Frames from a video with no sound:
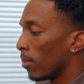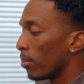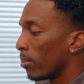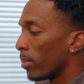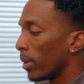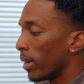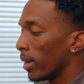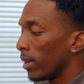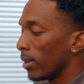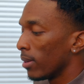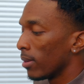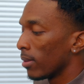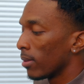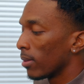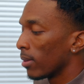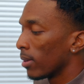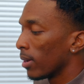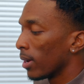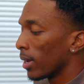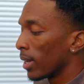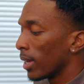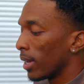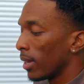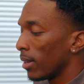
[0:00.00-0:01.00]
But
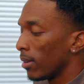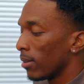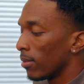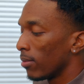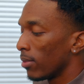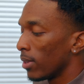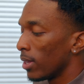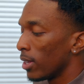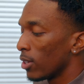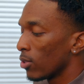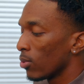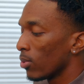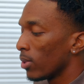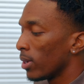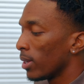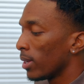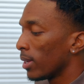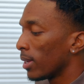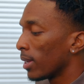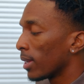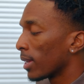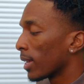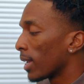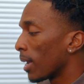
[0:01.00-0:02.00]
again, for this
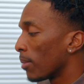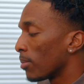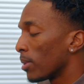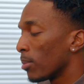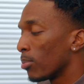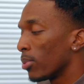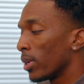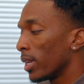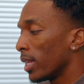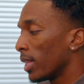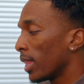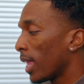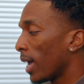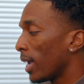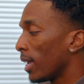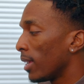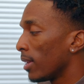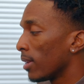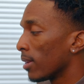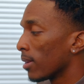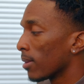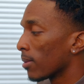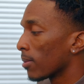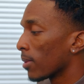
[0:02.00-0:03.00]
one, kept it pretty
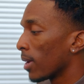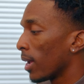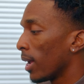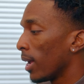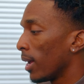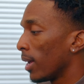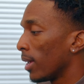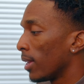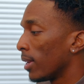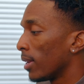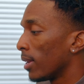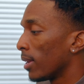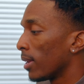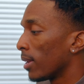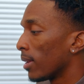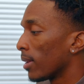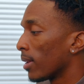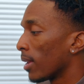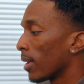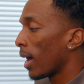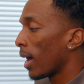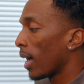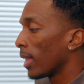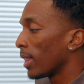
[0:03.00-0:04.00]
light and
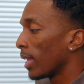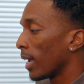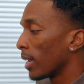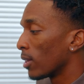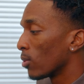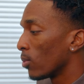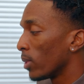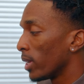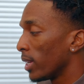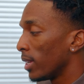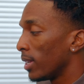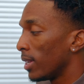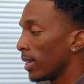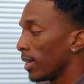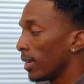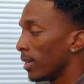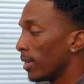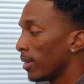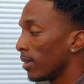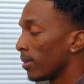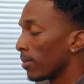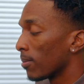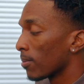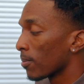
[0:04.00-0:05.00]
I liked what it
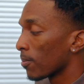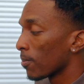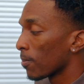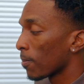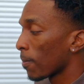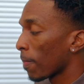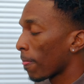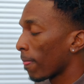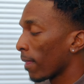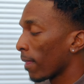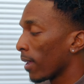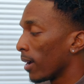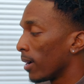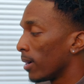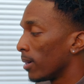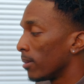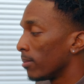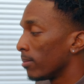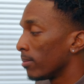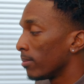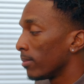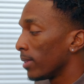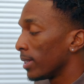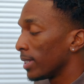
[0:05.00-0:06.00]
did.
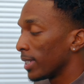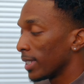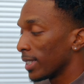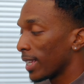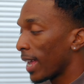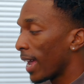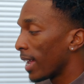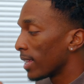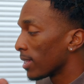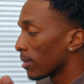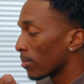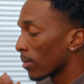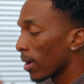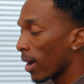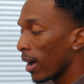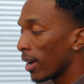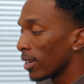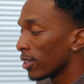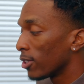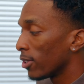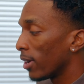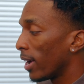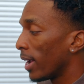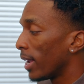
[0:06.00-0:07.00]
It just adds some
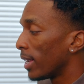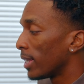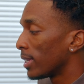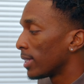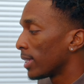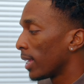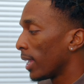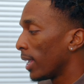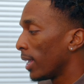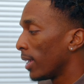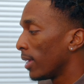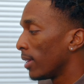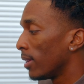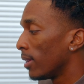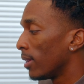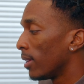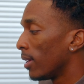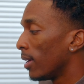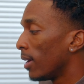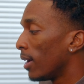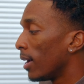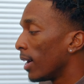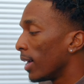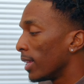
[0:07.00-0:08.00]
contrast and
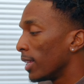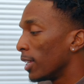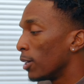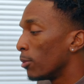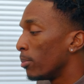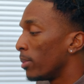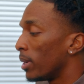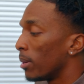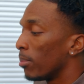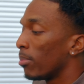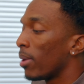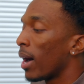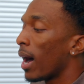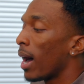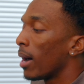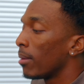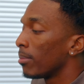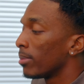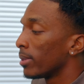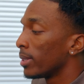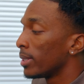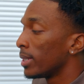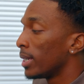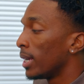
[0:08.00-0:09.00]
a little bit of
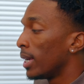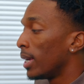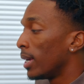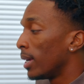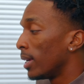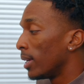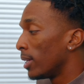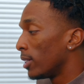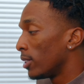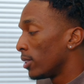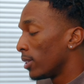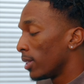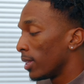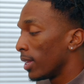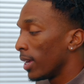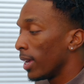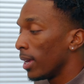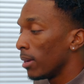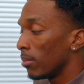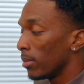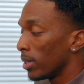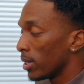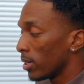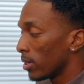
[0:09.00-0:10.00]
pop to the
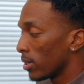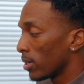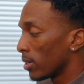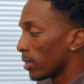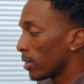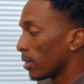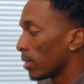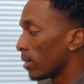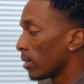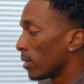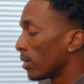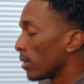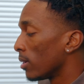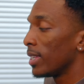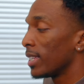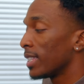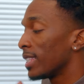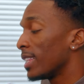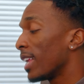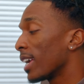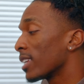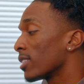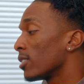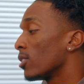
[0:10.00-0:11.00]
image. This
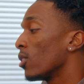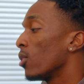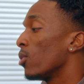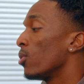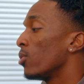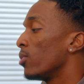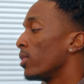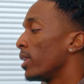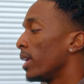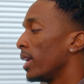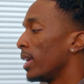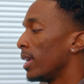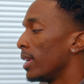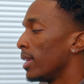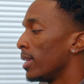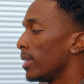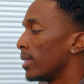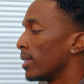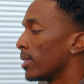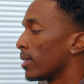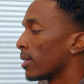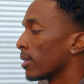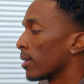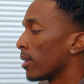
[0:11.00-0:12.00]
next node
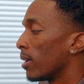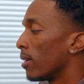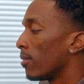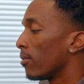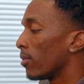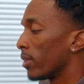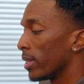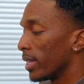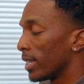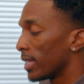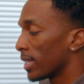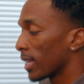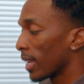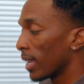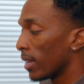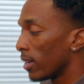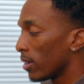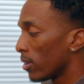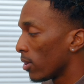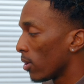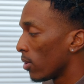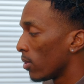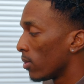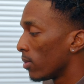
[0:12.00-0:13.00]
is for the skin
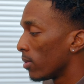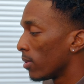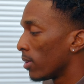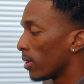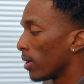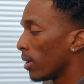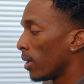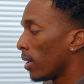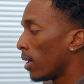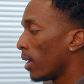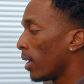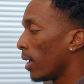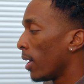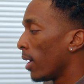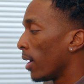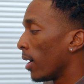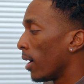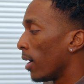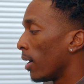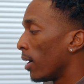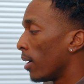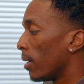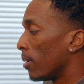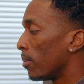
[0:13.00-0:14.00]
tone.
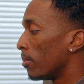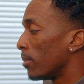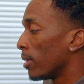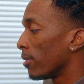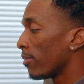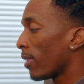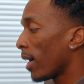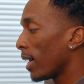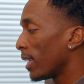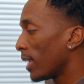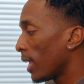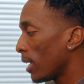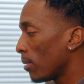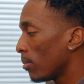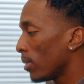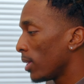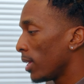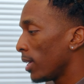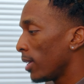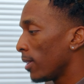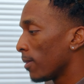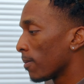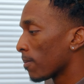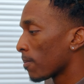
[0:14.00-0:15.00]
If I enable
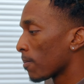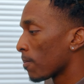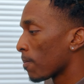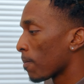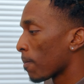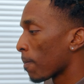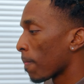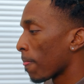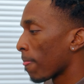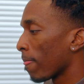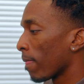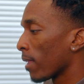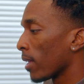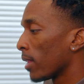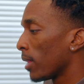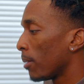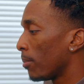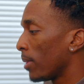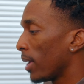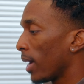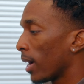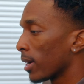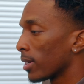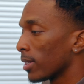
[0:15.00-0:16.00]
it, let
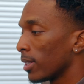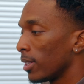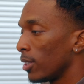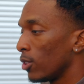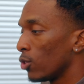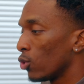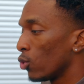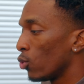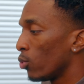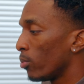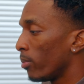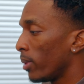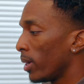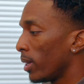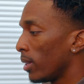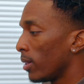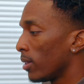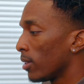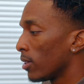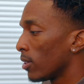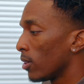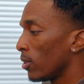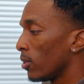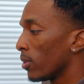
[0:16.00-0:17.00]
me actually zoom
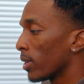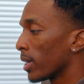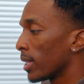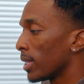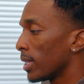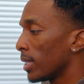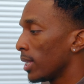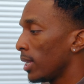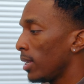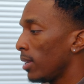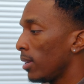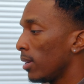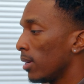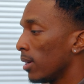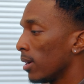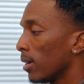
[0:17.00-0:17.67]
in so you can see.